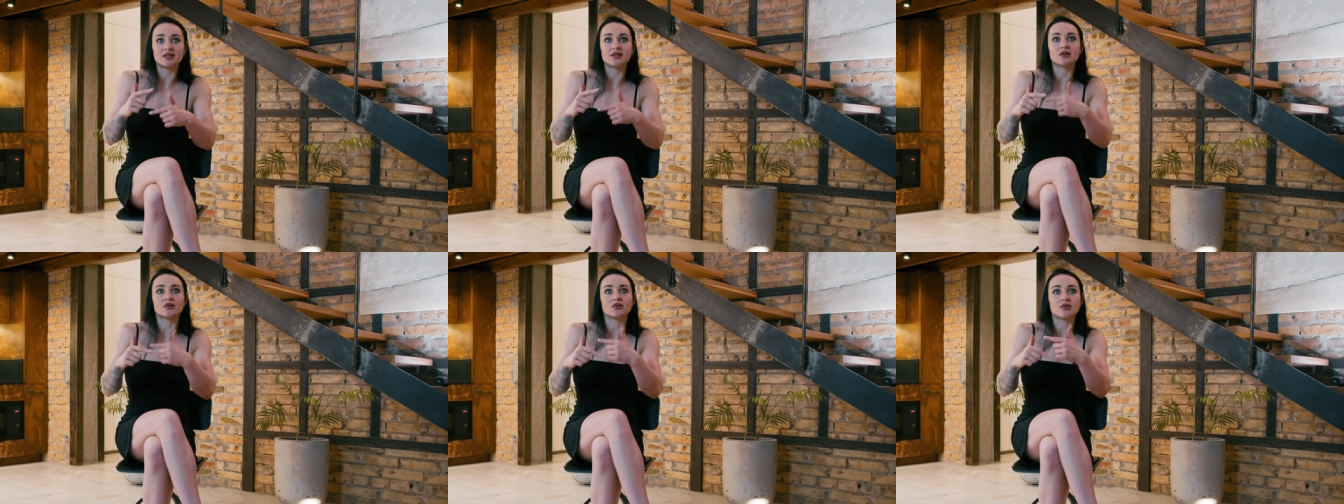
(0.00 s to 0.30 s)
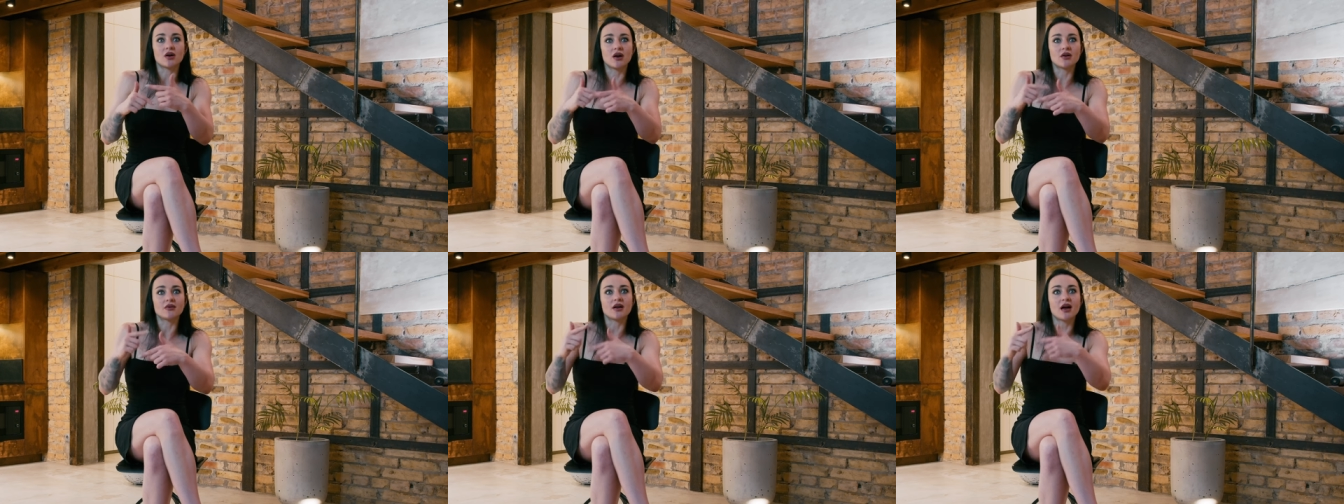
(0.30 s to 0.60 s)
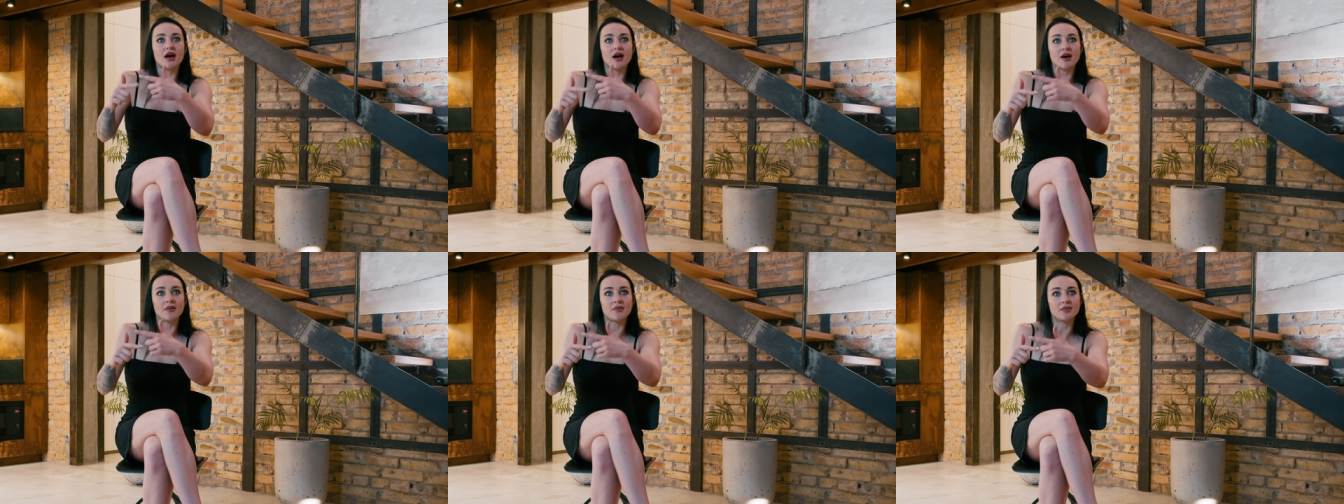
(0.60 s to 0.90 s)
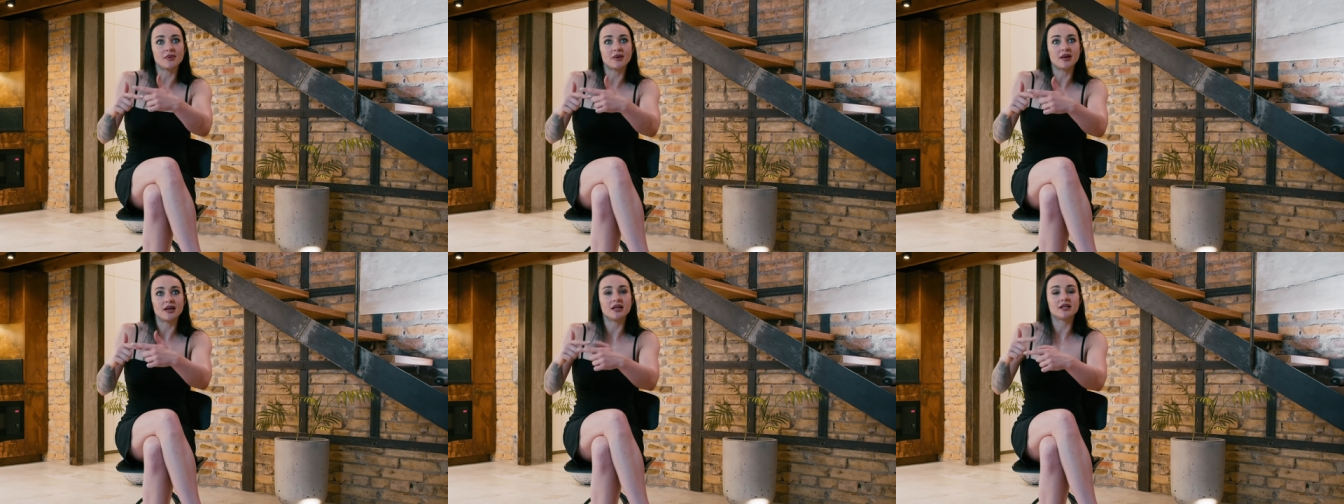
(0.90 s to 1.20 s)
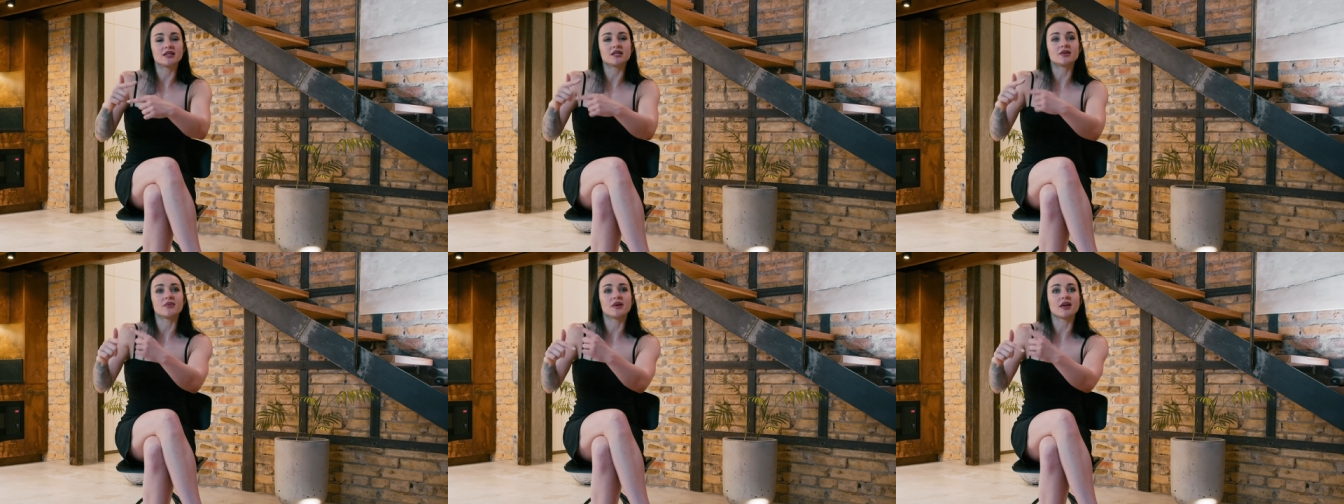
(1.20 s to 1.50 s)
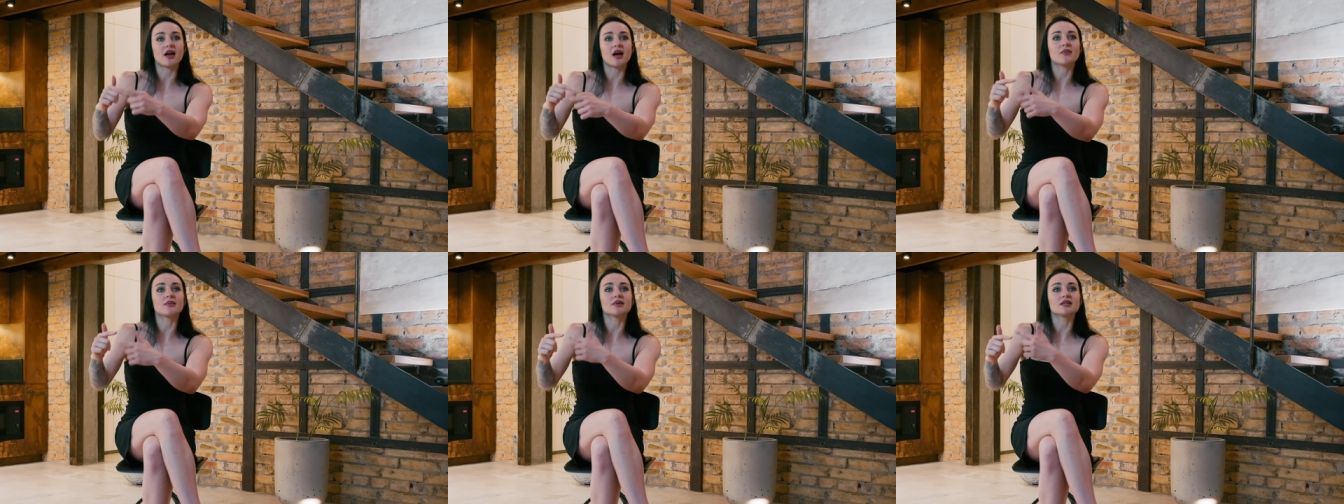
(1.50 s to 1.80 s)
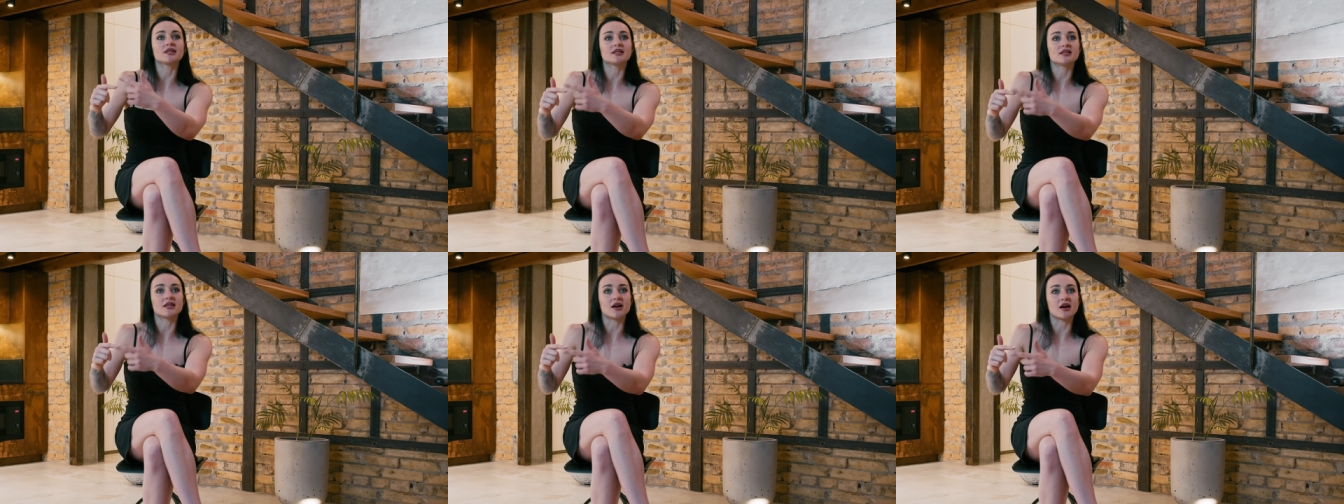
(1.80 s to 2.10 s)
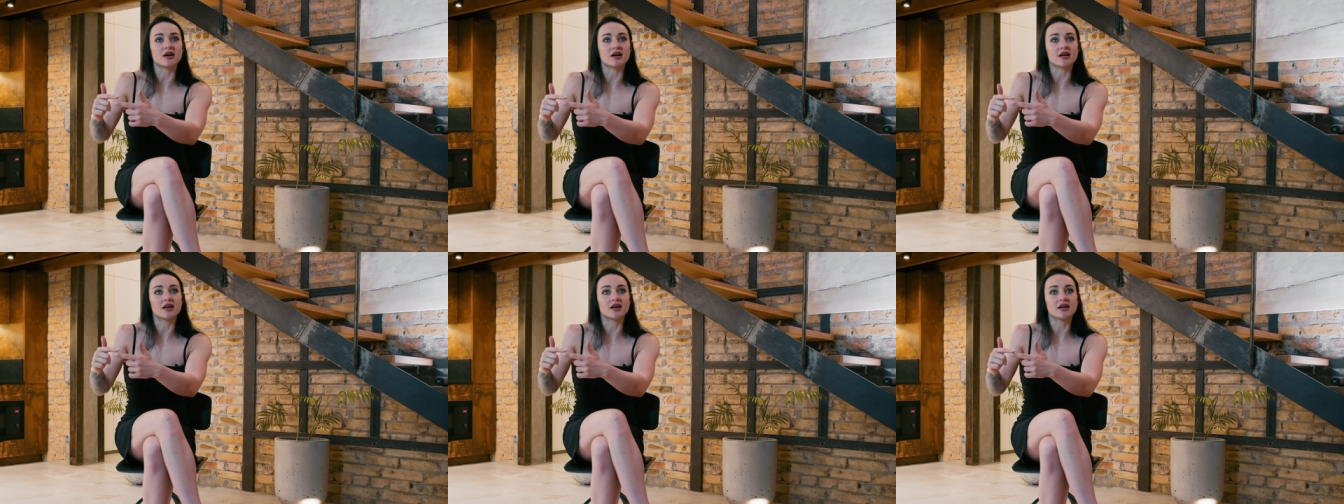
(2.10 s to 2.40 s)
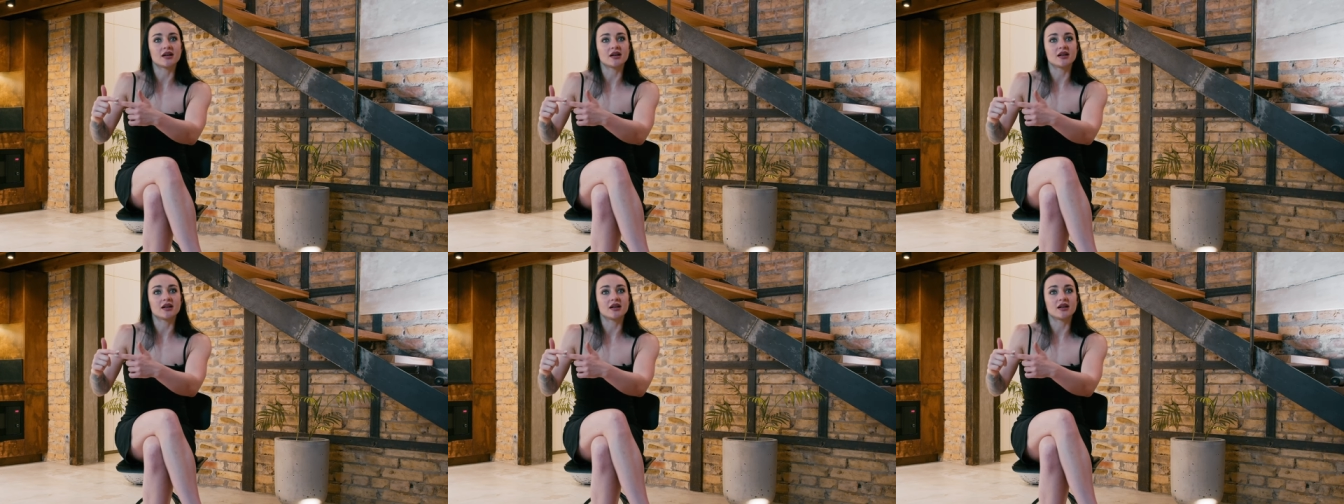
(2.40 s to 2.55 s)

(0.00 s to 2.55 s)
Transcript: to grow up, to become a star.